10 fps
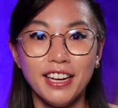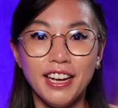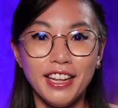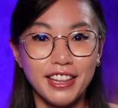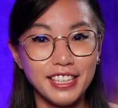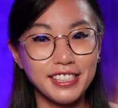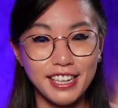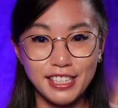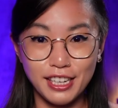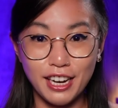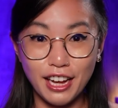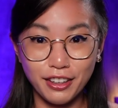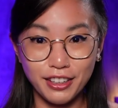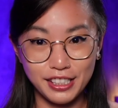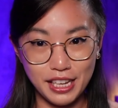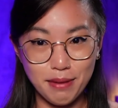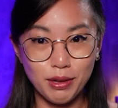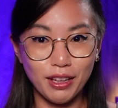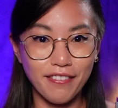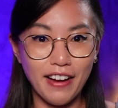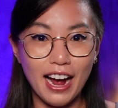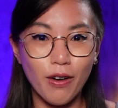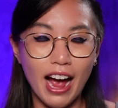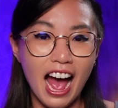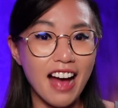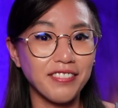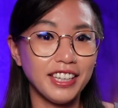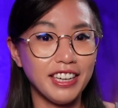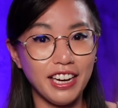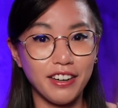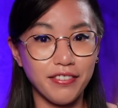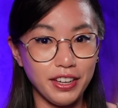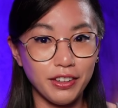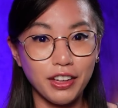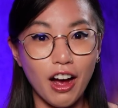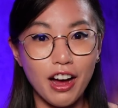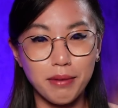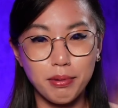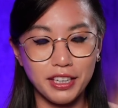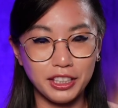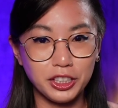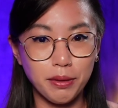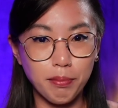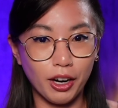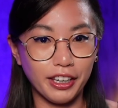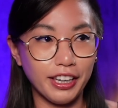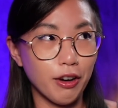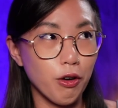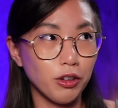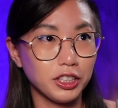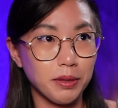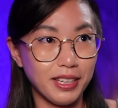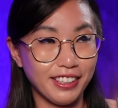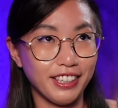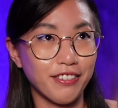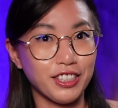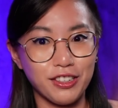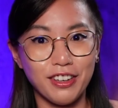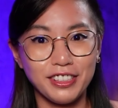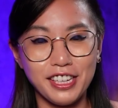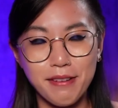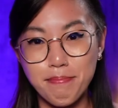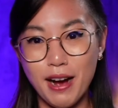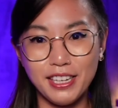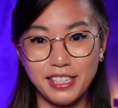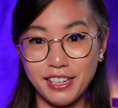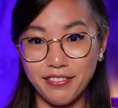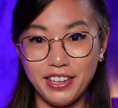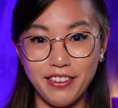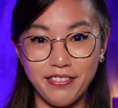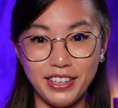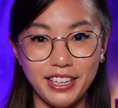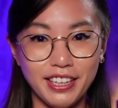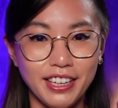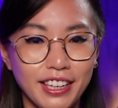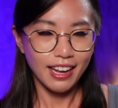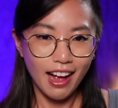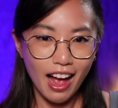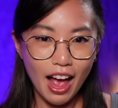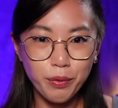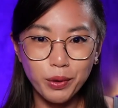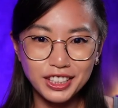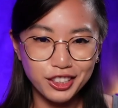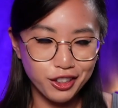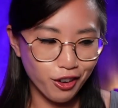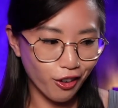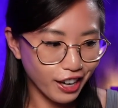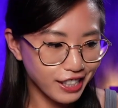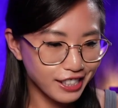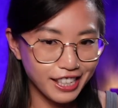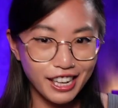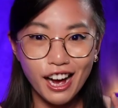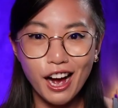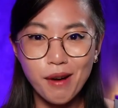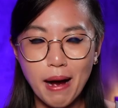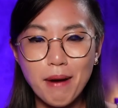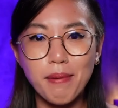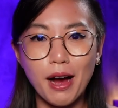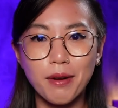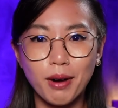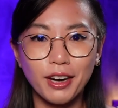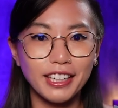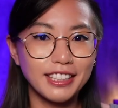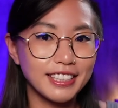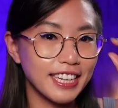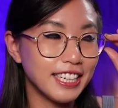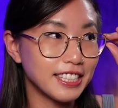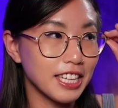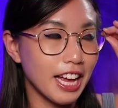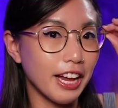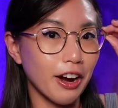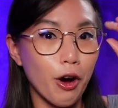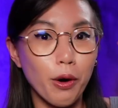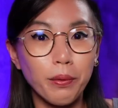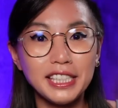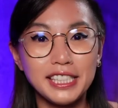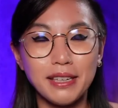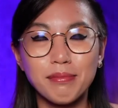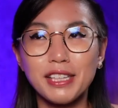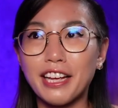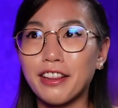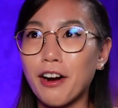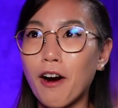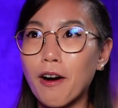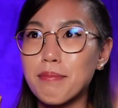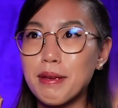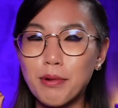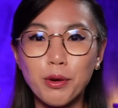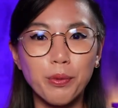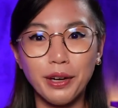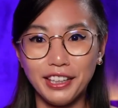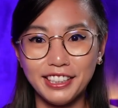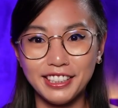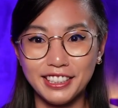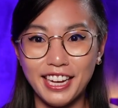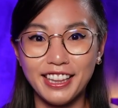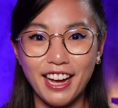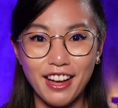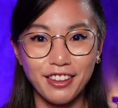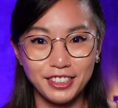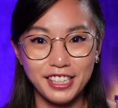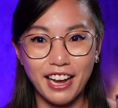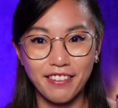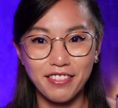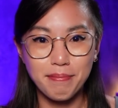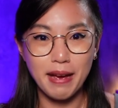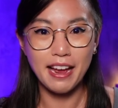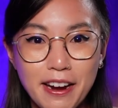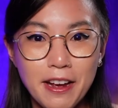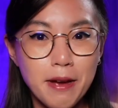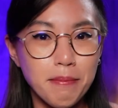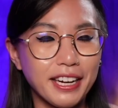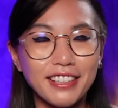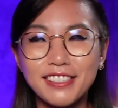This is another example of how having native yield on a prediction market ultimately results in positive EV. And what's crazy about bond markets is it always seems like there are people willing to take the other side of the bet because